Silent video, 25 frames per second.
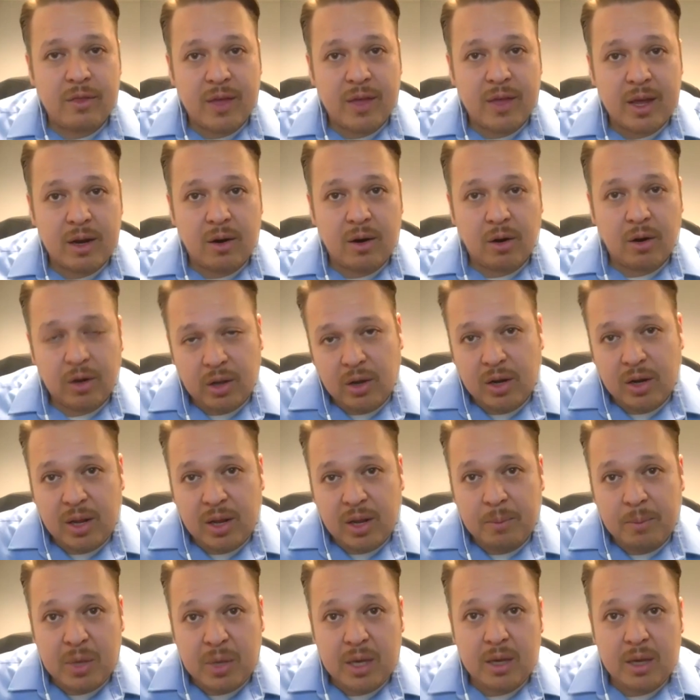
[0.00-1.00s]
that are
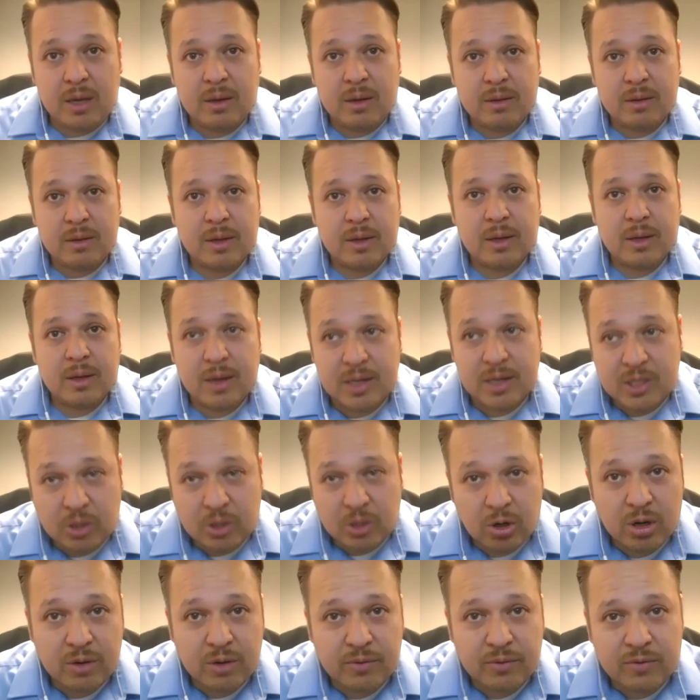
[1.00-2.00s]
going to be
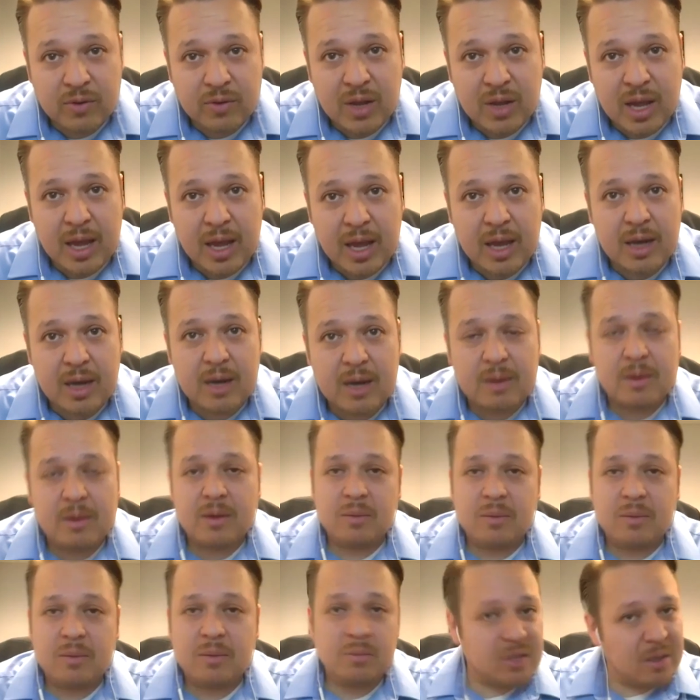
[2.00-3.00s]
assertive. And
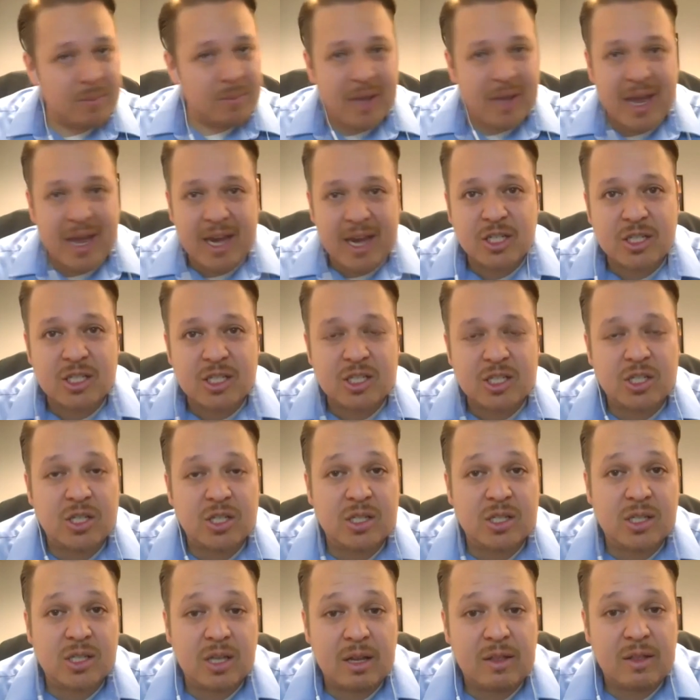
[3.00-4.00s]
some agents
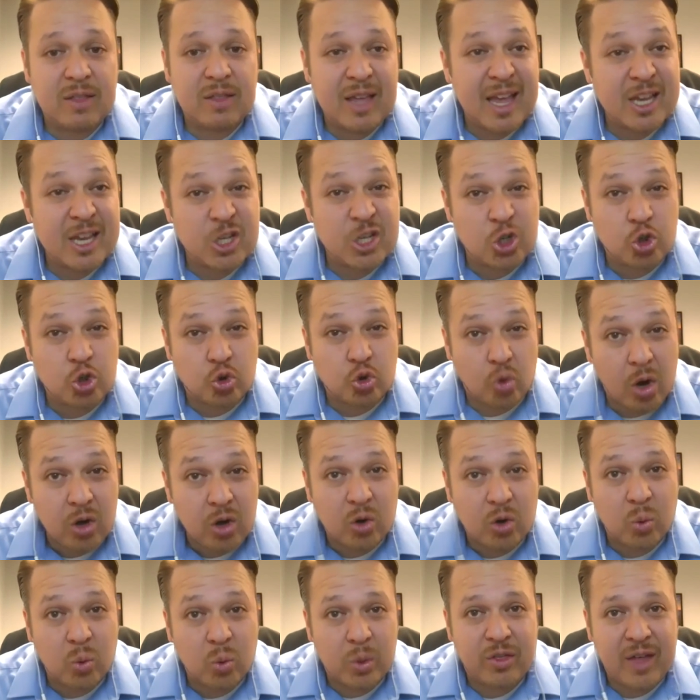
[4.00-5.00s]
just, they
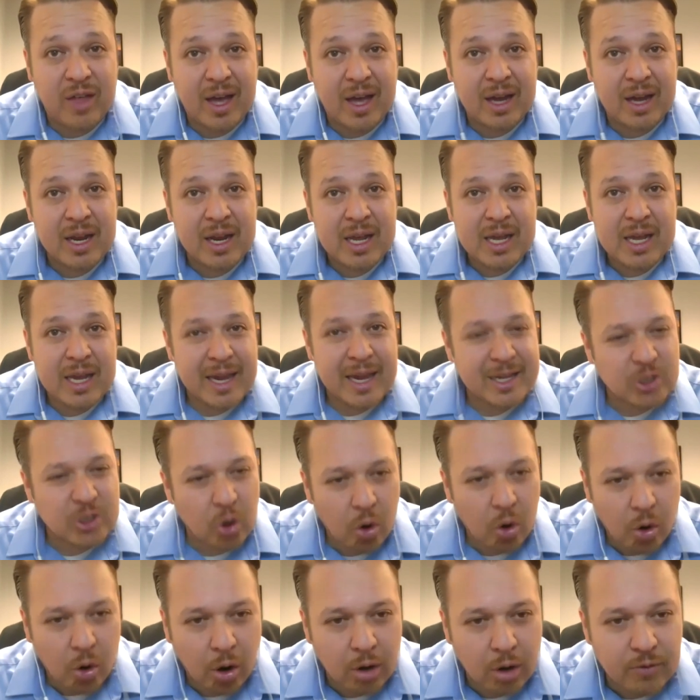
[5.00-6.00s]
struggle with that. It's
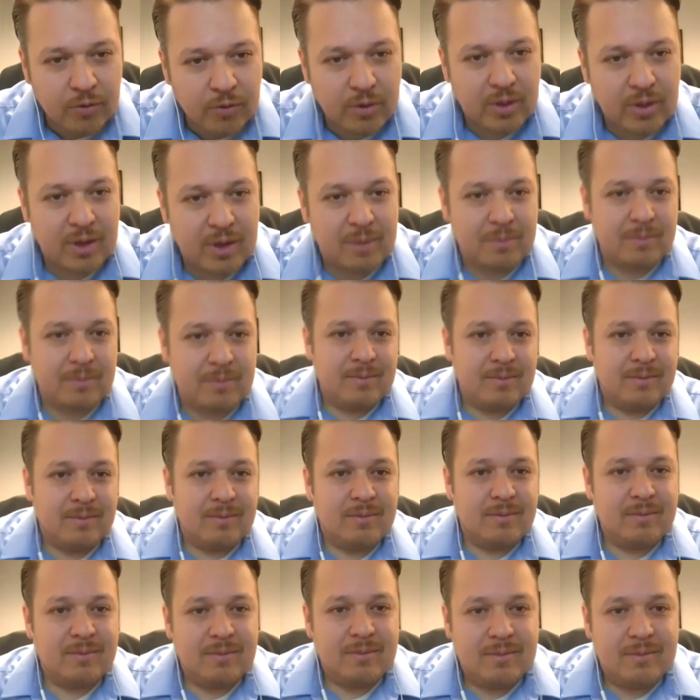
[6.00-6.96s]
hard for them. Do you